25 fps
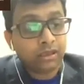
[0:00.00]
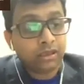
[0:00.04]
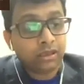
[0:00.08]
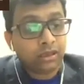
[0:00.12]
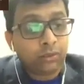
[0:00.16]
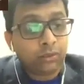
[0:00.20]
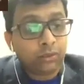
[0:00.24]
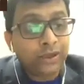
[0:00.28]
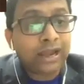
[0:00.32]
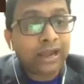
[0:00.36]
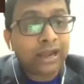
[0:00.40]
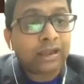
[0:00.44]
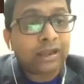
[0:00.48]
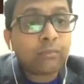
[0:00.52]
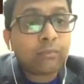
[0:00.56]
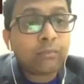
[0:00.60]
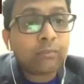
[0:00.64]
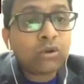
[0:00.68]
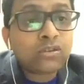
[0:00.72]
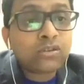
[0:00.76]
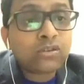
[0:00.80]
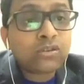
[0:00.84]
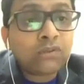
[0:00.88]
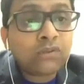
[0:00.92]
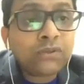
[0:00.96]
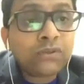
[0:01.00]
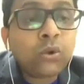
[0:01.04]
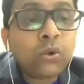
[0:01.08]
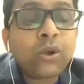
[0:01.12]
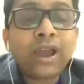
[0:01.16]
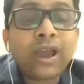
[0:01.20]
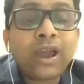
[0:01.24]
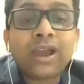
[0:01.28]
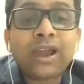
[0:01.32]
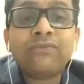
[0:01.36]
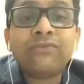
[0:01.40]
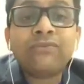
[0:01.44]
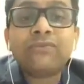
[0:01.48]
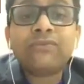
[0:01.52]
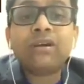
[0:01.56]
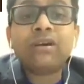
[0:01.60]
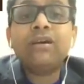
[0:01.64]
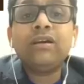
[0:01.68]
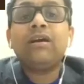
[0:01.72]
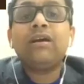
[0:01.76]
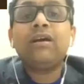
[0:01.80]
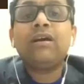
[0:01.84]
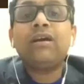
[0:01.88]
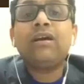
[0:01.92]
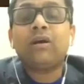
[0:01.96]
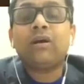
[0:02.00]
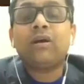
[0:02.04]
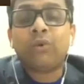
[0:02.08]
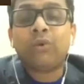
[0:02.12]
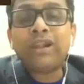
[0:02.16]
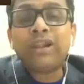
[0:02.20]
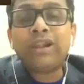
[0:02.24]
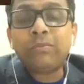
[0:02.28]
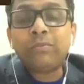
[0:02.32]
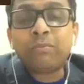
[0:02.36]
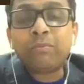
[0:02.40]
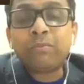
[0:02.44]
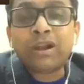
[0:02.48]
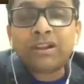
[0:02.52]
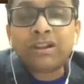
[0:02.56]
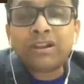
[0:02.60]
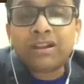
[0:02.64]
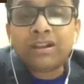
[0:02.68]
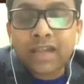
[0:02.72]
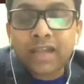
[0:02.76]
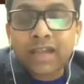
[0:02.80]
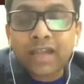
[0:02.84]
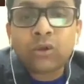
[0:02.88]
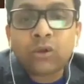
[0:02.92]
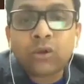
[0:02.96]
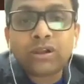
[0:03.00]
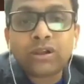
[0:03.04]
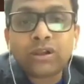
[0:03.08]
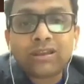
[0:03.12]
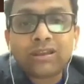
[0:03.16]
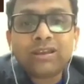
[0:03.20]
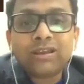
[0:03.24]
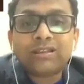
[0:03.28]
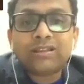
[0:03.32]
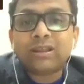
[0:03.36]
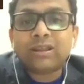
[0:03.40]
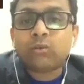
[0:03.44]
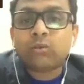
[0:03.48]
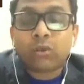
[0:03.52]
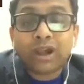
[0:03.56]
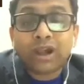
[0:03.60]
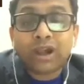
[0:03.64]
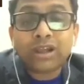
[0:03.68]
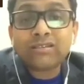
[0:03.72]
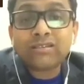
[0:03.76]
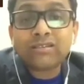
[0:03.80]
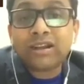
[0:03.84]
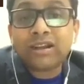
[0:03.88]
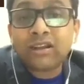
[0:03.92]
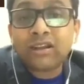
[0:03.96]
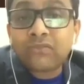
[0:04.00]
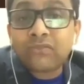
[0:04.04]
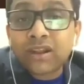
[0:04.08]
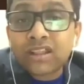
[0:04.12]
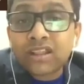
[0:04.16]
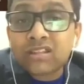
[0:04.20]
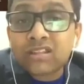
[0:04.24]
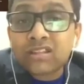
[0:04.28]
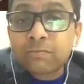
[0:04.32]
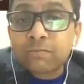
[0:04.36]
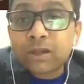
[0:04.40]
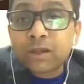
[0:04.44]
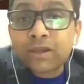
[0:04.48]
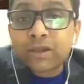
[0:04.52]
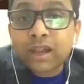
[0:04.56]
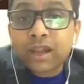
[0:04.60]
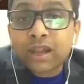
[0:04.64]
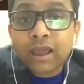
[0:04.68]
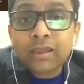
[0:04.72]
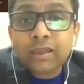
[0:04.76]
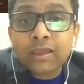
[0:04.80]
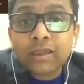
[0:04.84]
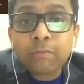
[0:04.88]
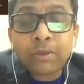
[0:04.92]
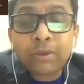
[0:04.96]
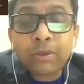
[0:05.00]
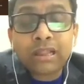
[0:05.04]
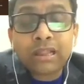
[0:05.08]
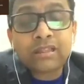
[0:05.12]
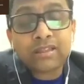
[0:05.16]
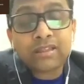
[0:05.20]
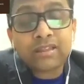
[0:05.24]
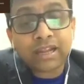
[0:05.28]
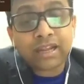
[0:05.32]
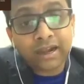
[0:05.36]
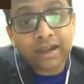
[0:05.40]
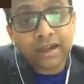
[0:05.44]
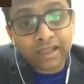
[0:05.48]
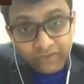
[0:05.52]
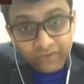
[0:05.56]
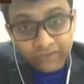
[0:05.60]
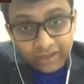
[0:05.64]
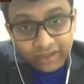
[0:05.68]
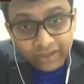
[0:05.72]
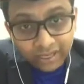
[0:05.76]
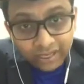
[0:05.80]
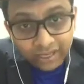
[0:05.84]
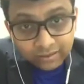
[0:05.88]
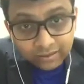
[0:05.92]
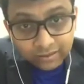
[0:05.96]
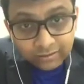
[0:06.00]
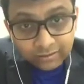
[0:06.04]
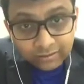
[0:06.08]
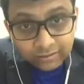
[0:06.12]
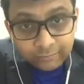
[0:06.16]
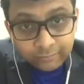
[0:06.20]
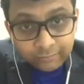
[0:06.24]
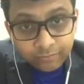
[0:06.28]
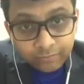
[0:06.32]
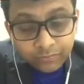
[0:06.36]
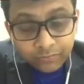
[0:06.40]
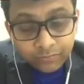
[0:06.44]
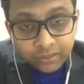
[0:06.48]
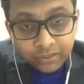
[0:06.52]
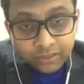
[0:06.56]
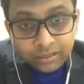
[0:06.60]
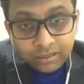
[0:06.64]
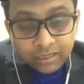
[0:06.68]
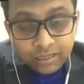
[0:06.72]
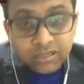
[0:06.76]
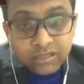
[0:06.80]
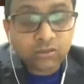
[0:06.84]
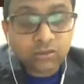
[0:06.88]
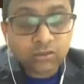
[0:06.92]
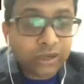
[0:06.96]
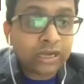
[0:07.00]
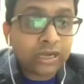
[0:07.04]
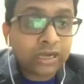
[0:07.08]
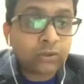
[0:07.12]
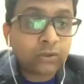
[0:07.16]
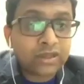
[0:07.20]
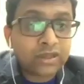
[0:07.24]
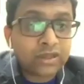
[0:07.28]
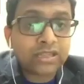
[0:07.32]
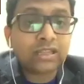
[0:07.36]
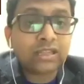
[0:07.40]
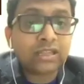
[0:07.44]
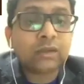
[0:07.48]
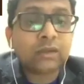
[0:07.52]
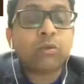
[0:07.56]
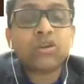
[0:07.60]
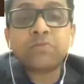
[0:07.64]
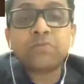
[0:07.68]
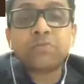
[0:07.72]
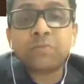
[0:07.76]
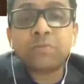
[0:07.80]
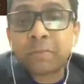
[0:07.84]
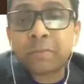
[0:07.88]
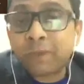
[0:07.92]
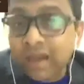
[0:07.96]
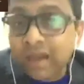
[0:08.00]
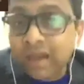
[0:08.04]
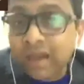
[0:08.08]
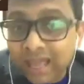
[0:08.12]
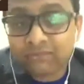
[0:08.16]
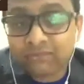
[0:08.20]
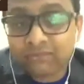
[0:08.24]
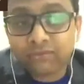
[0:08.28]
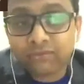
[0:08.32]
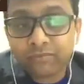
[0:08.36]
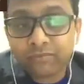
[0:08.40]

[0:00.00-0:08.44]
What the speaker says: Well, most of you have one important doubt, that what is the difference between I-Pulse and I-VED. This is one question that most people have.